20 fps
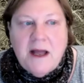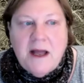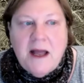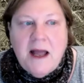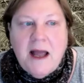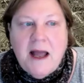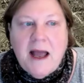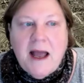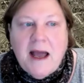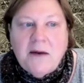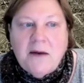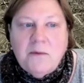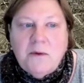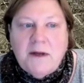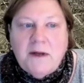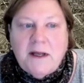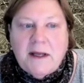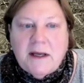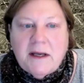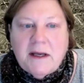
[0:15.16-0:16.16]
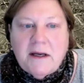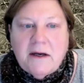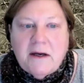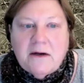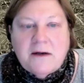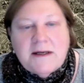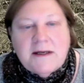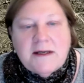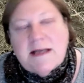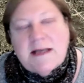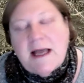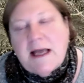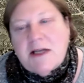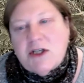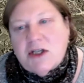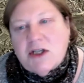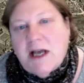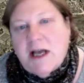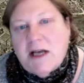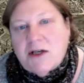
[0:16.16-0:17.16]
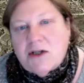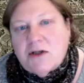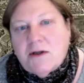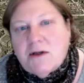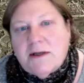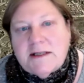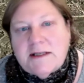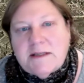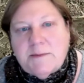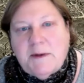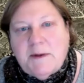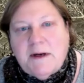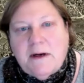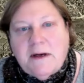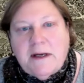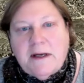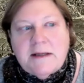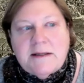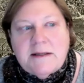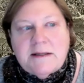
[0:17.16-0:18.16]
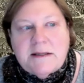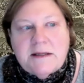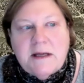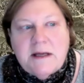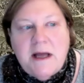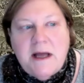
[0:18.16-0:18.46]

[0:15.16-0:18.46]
How Did We Get Here is an educational experience